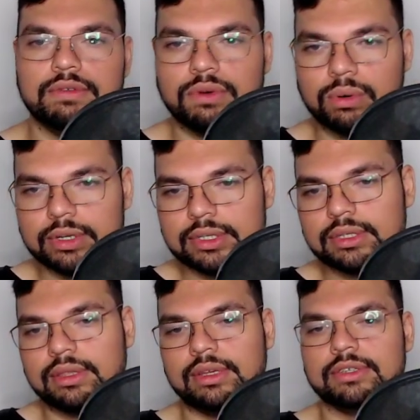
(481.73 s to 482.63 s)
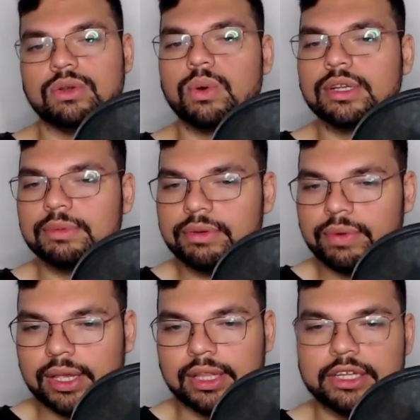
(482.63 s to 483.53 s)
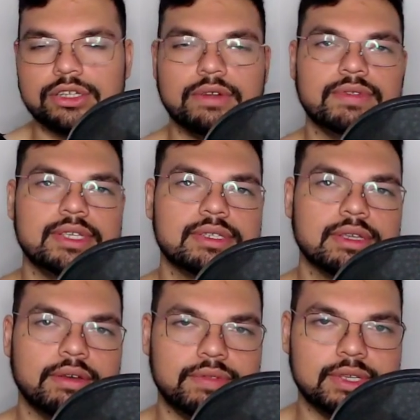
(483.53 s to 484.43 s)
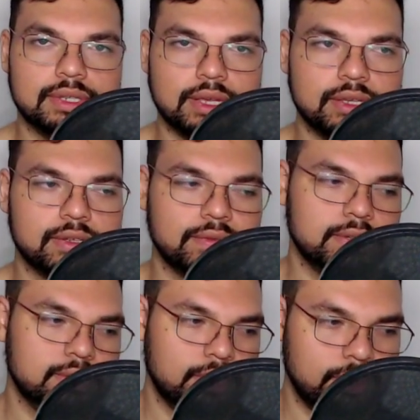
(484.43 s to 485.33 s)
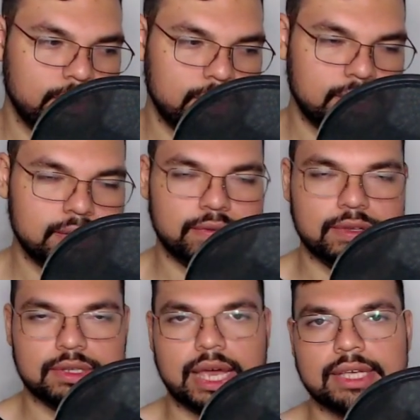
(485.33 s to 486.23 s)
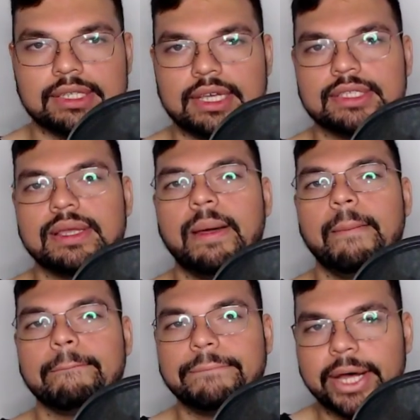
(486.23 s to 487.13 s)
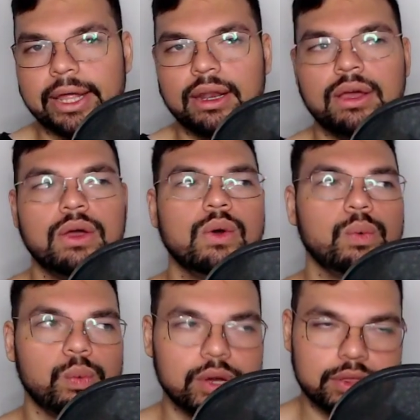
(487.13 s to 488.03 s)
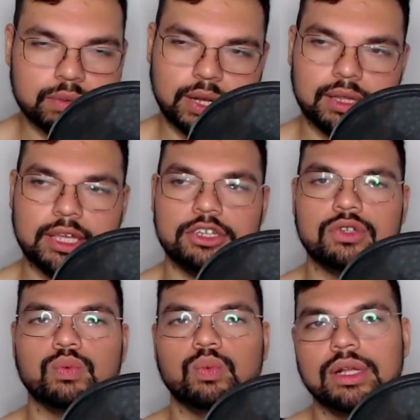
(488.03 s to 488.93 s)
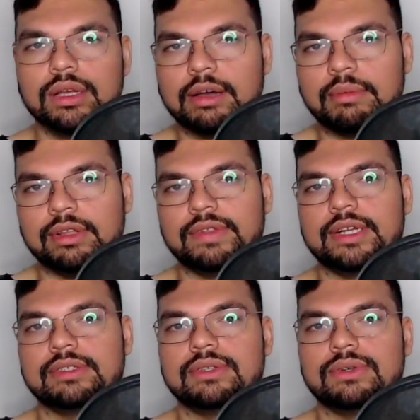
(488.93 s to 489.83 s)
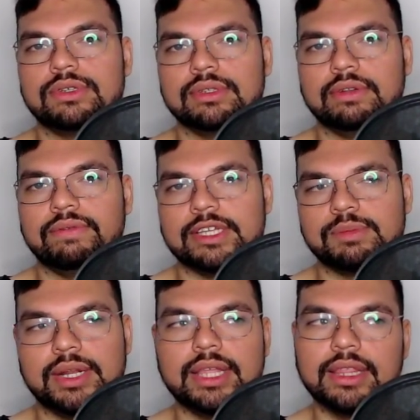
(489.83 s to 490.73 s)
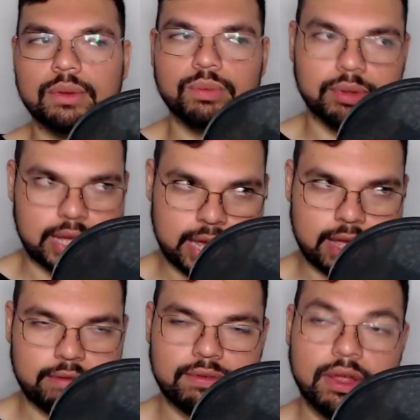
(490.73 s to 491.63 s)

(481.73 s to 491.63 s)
of course. There's going to be regulation of these things, of these securities, of these assets. But with the regulation will come all of that institutional investment, and then we will have